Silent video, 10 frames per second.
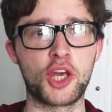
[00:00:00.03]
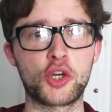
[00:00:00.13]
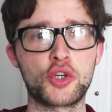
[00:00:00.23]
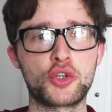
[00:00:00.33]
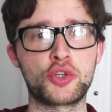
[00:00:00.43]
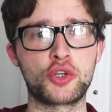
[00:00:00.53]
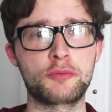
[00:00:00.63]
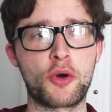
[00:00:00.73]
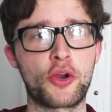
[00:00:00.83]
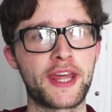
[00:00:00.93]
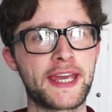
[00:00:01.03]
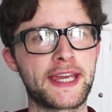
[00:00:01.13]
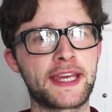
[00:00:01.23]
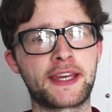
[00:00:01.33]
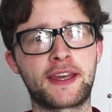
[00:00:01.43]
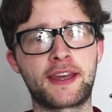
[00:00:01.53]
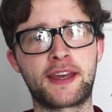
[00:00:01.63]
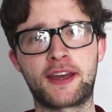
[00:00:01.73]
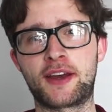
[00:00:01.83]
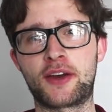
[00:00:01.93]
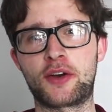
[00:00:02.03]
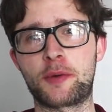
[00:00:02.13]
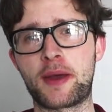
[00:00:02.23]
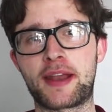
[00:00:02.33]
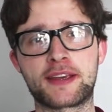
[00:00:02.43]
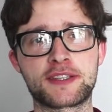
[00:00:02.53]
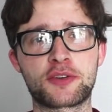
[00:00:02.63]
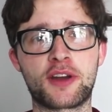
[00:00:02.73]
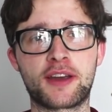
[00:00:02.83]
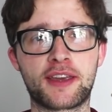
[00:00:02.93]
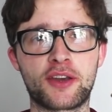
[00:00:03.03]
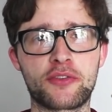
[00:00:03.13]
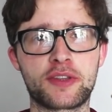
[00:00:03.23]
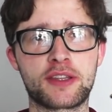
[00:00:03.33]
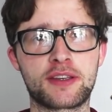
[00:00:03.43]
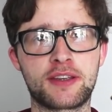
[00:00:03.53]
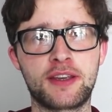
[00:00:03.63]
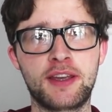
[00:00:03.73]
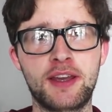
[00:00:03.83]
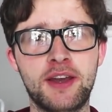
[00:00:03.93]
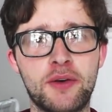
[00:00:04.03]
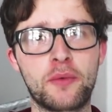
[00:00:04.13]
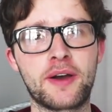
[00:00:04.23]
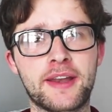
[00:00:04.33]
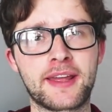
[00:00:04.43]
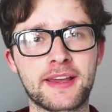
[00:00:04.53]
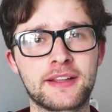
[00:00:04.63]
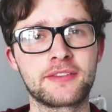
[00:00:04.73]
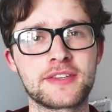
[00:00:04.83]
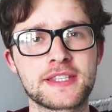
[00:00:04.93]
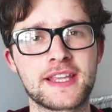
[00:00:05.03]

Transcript: Good morning. Oh man, I still can't get over the wide angle of this